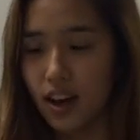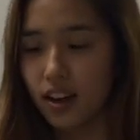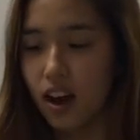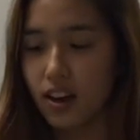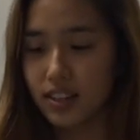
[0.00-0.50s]

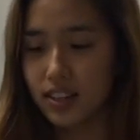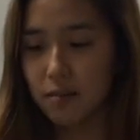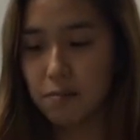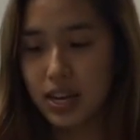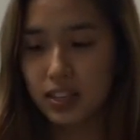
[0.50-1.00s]
causing the
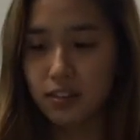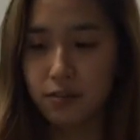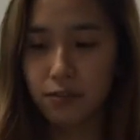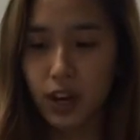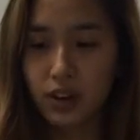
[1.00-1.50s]
bead to
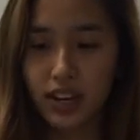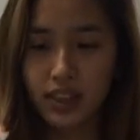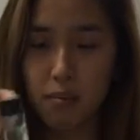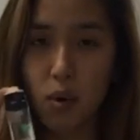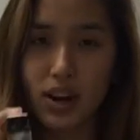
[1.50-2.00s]
float in
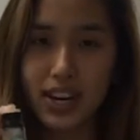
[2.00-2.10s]
the more